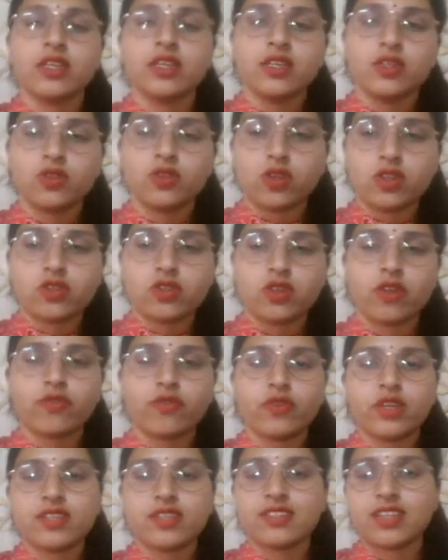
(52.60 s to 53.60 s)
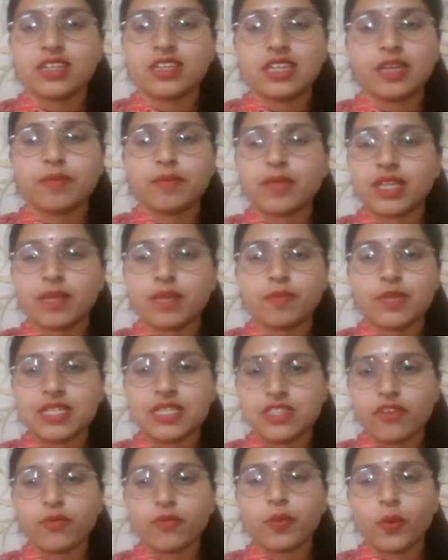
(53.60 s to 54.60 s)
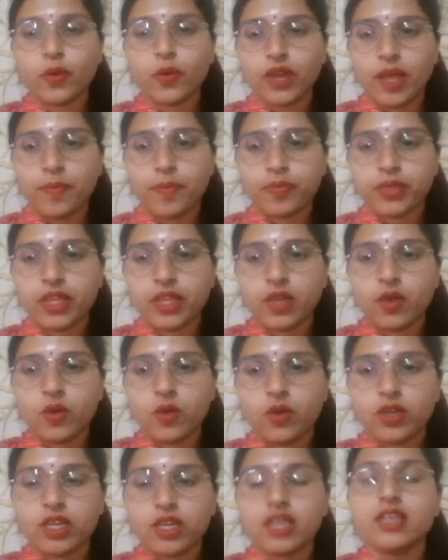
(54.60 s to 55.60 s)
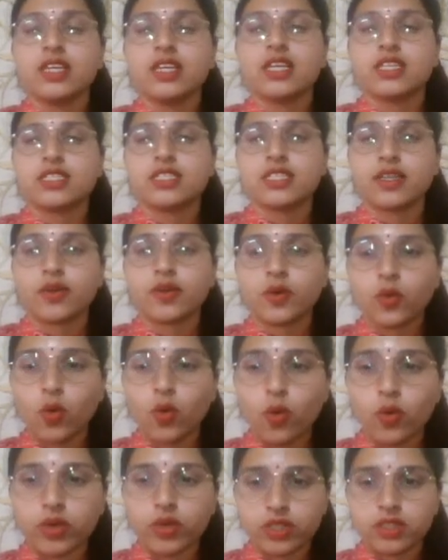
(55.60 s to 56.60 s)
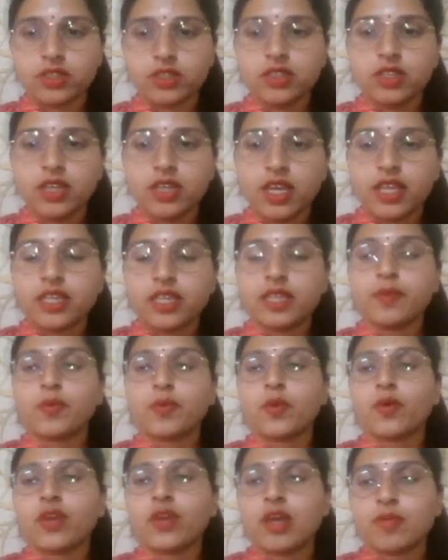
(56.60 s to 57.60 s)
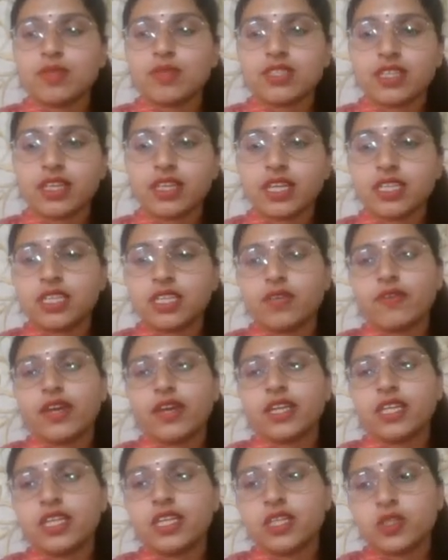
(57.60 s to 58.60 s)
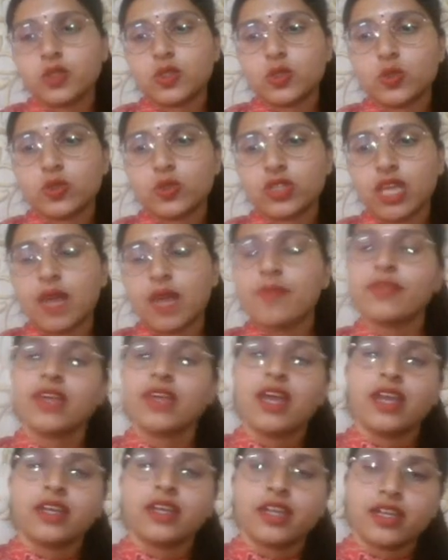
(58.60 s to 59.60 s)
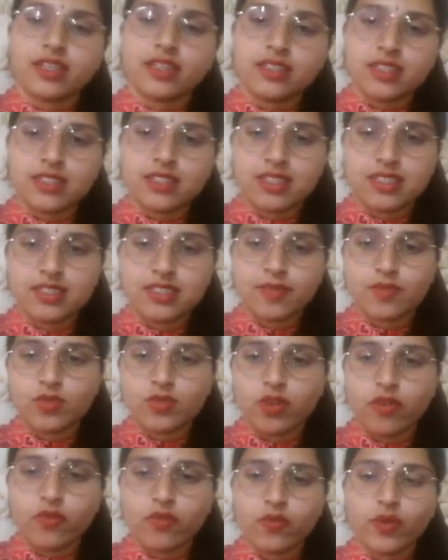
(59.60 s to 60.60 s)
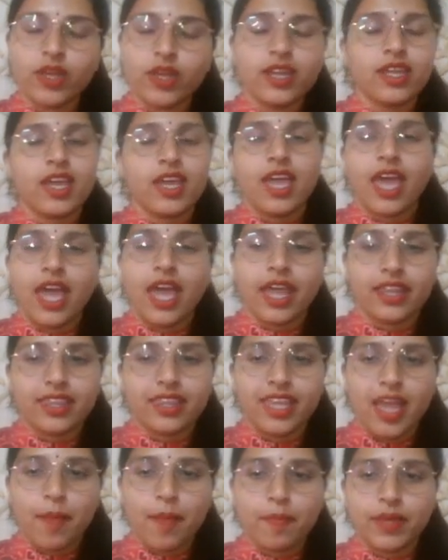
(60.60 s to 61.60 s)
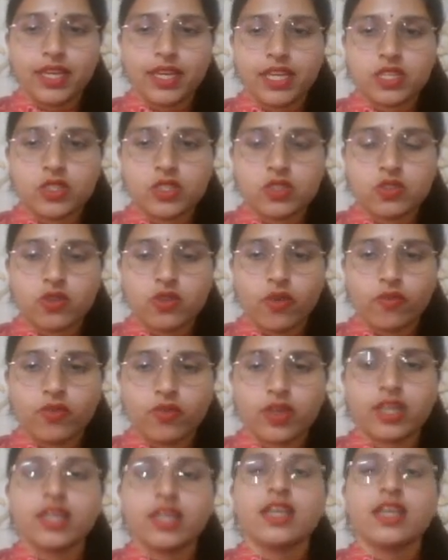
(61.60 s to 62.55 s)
Your software is nothing but a piece of program. Okay, it is a code. The program is again divided into two types, that is the system software and the application software.